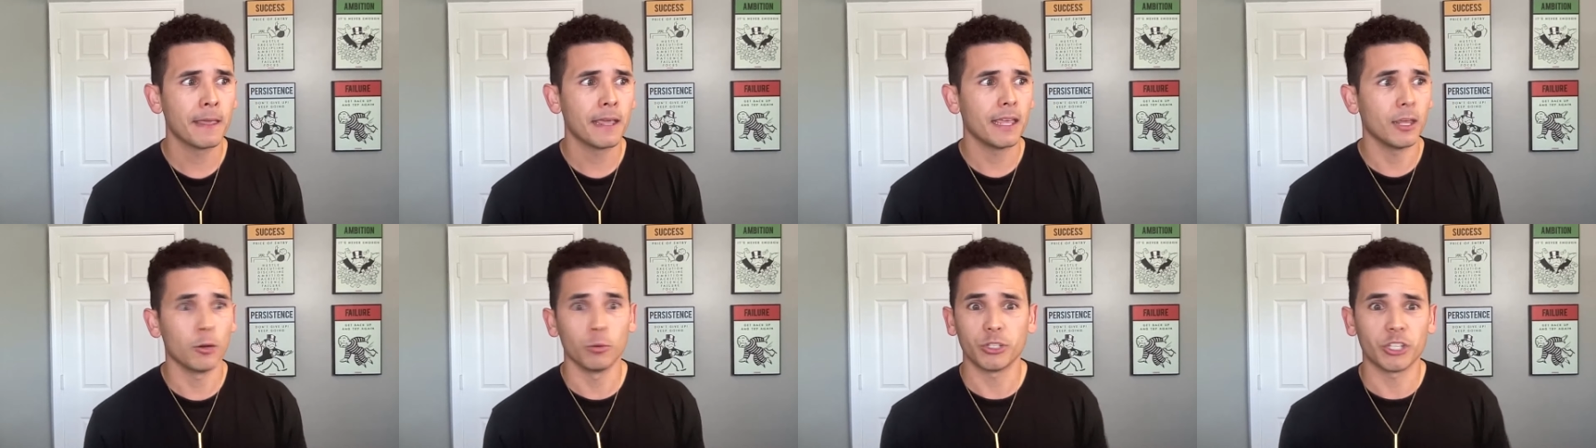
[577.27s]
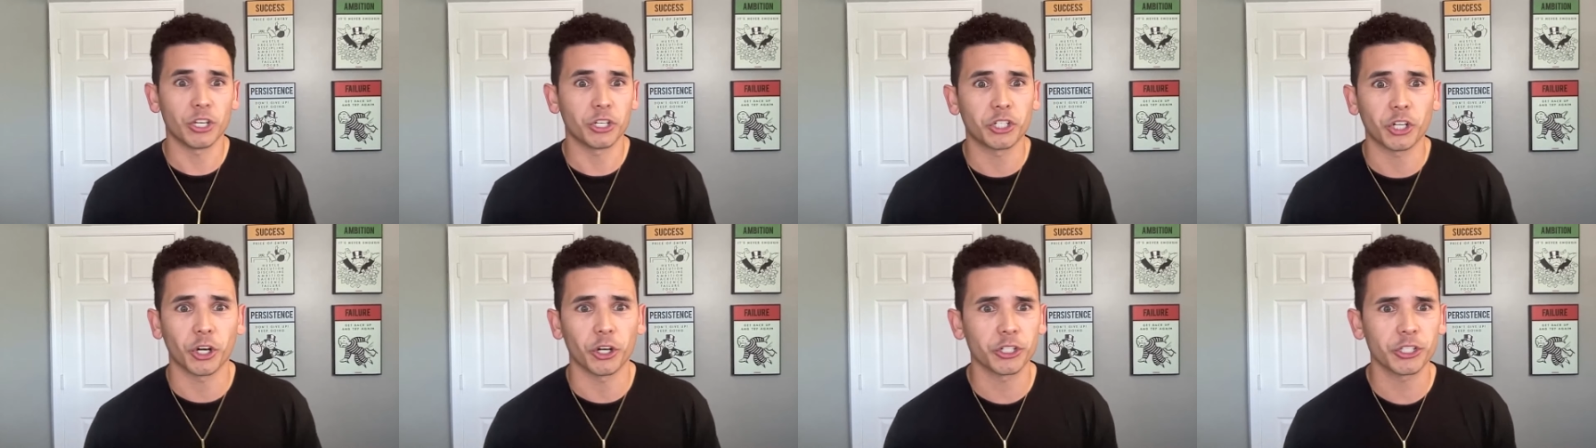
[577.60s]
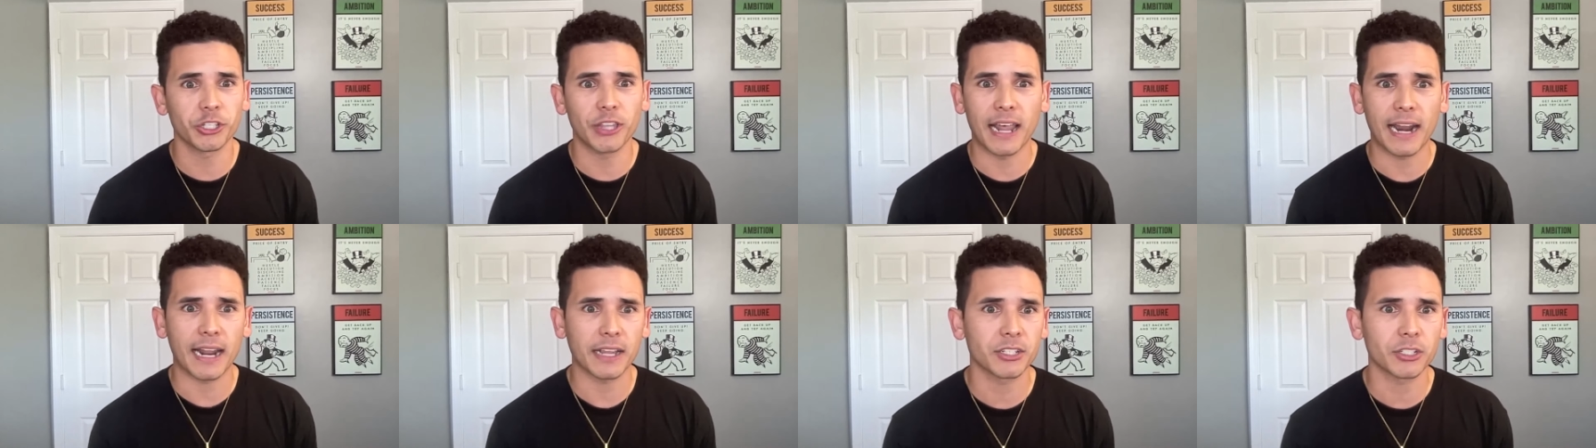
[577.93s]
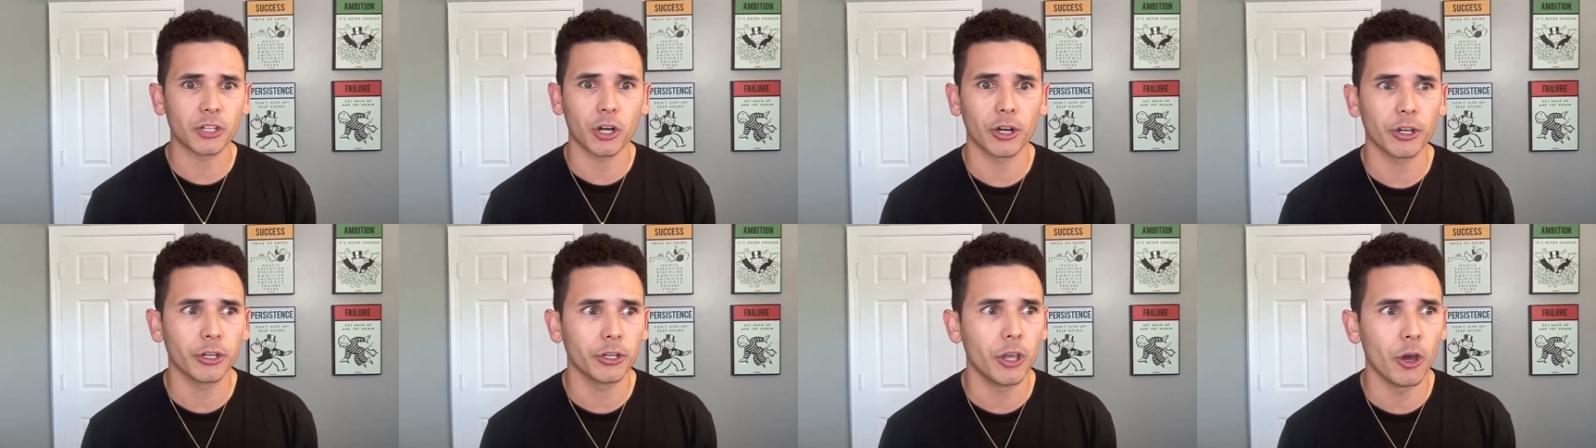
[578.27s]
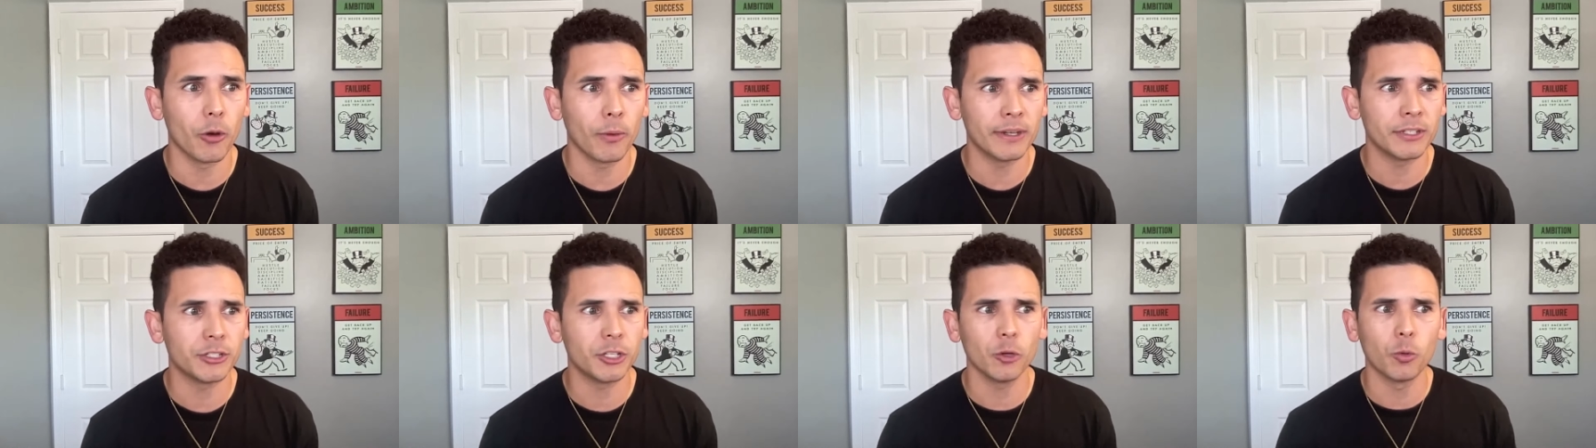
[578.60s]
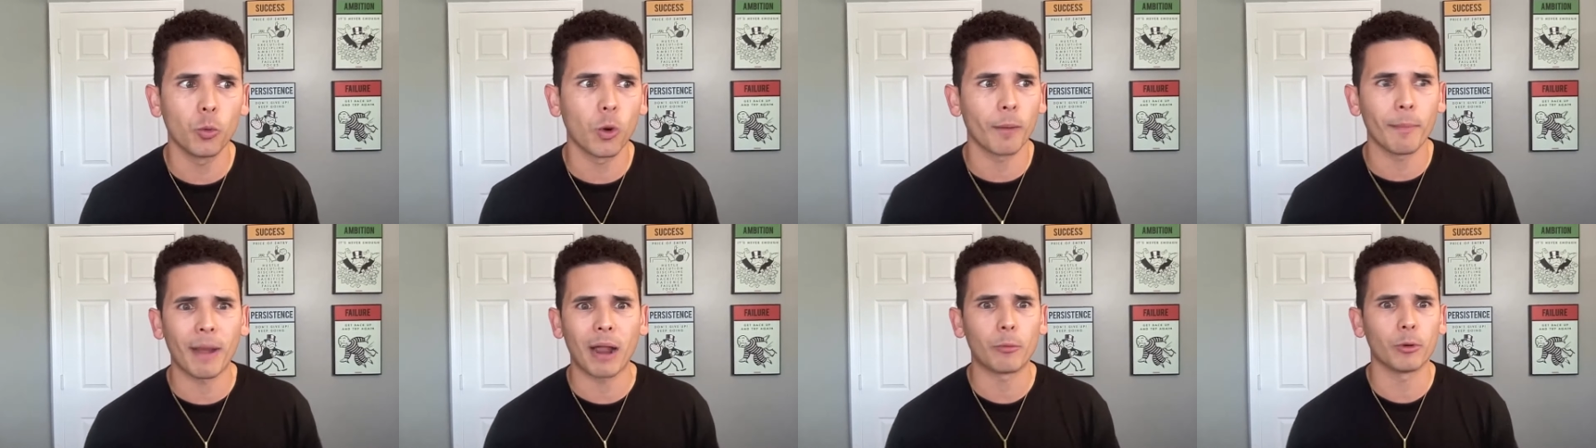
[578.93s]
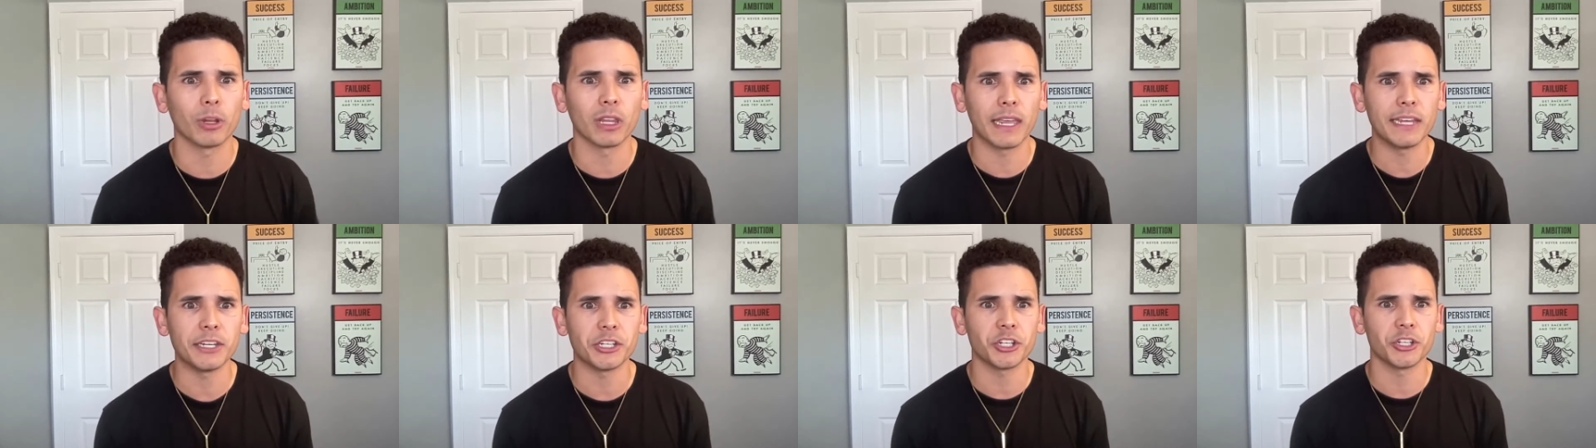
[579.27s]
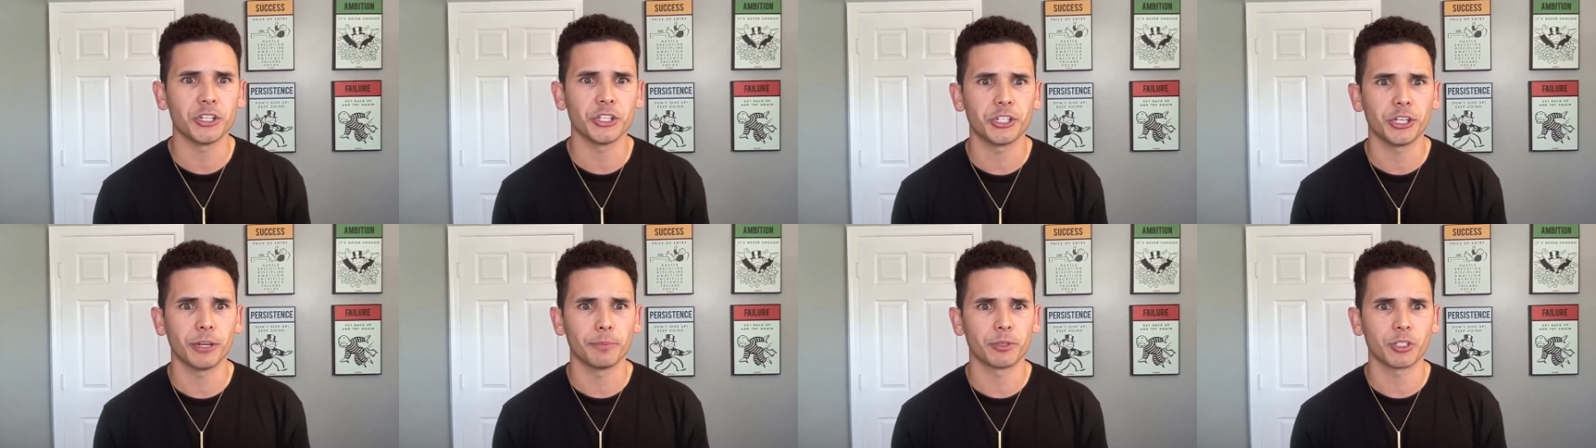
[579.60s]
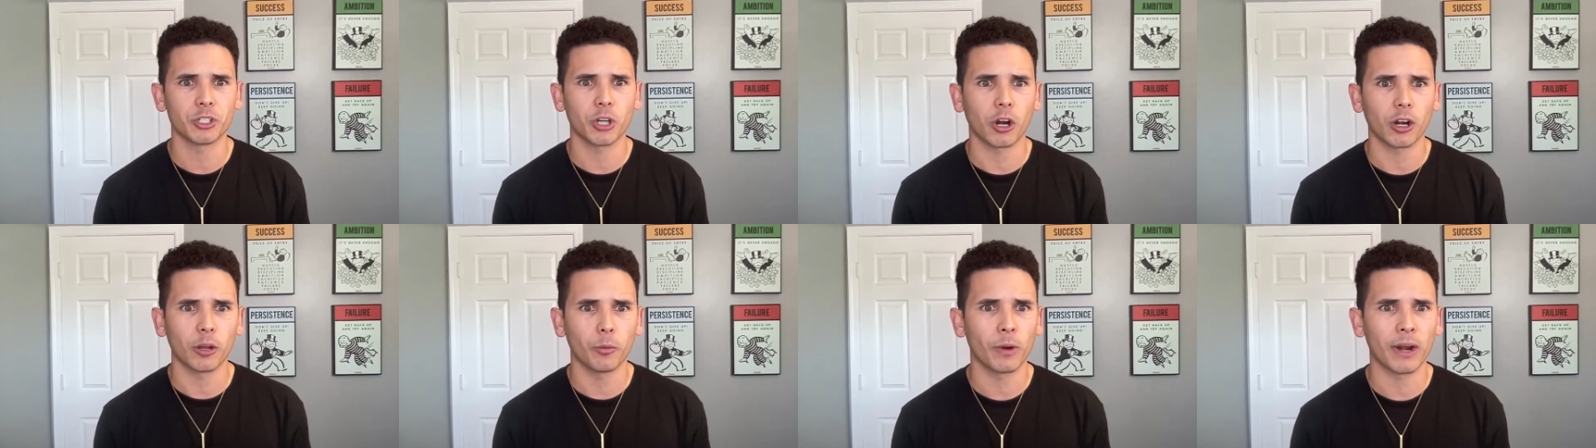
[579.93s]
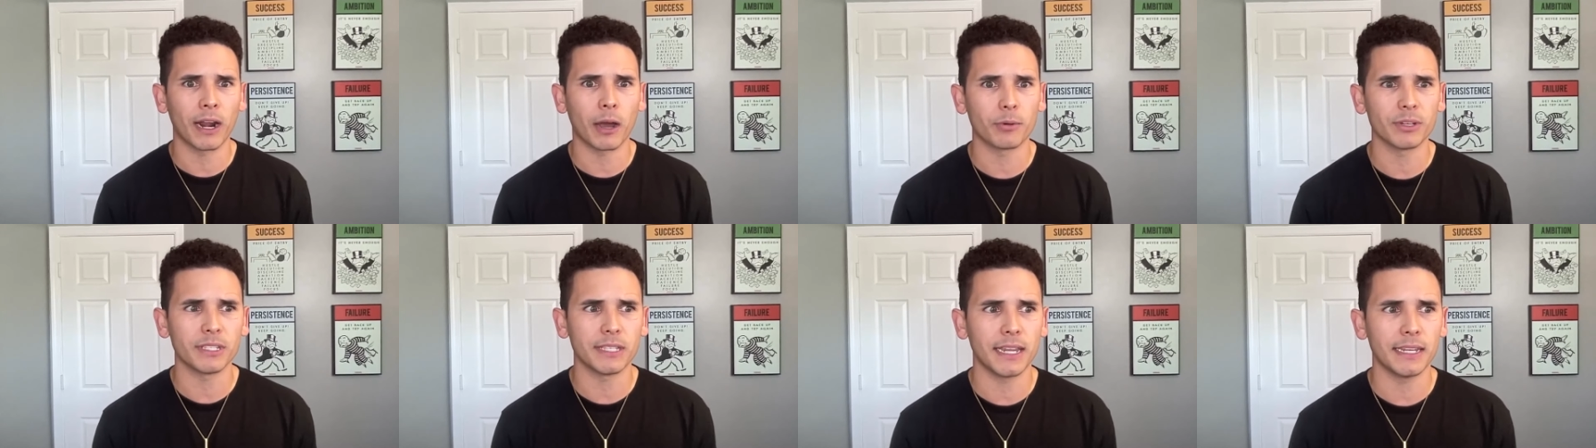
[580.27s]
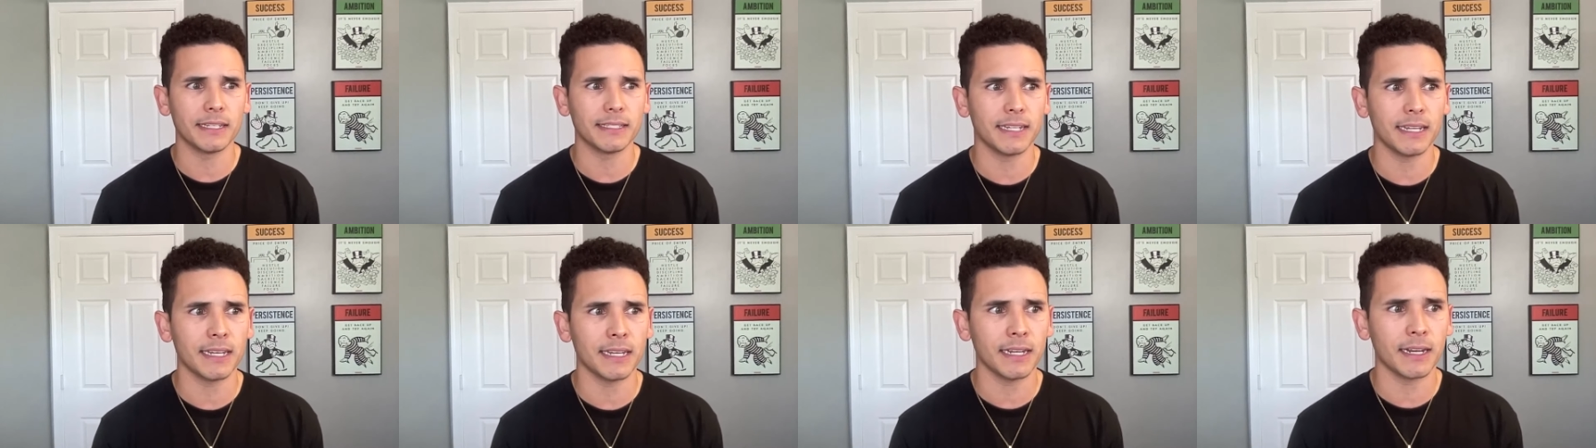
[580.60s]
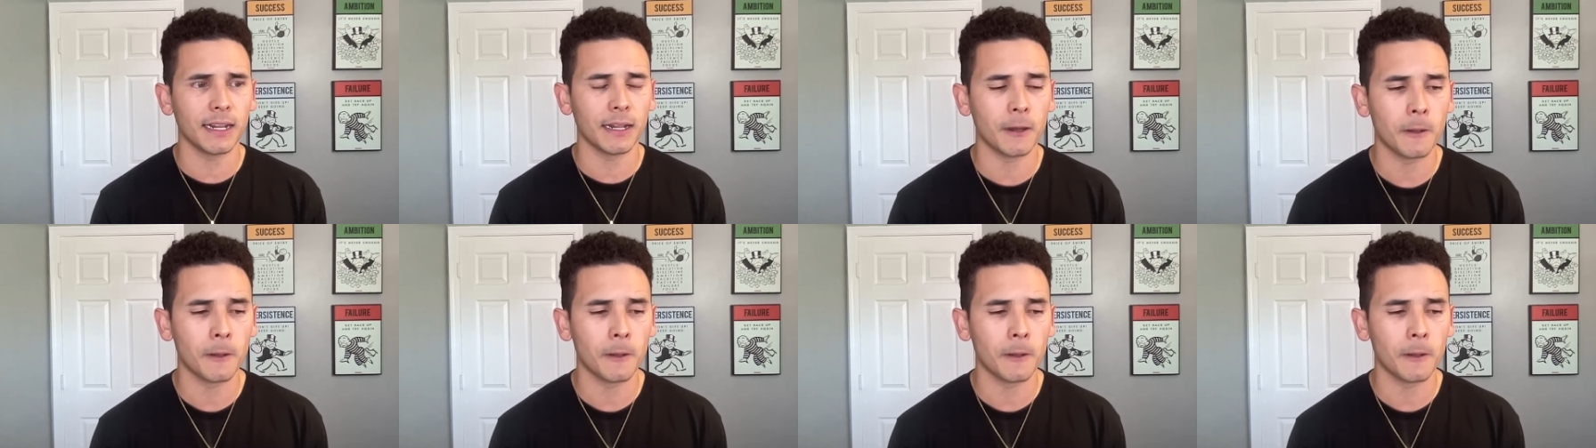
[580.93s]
it was a church that I started going to where my relationship started when I was 18.